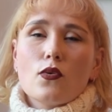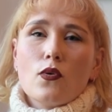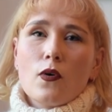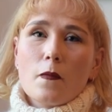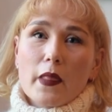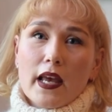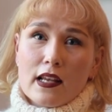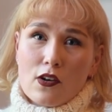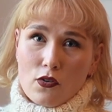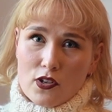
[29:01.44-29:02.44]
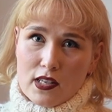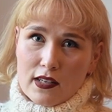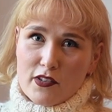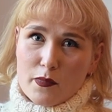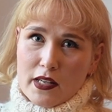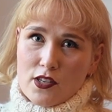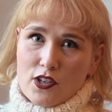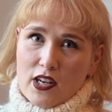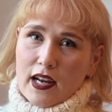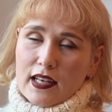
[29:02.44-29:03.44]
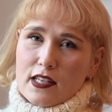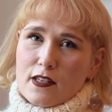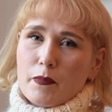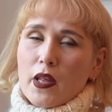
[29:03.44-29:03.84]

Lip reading: or a long sleeve Spencer jacket.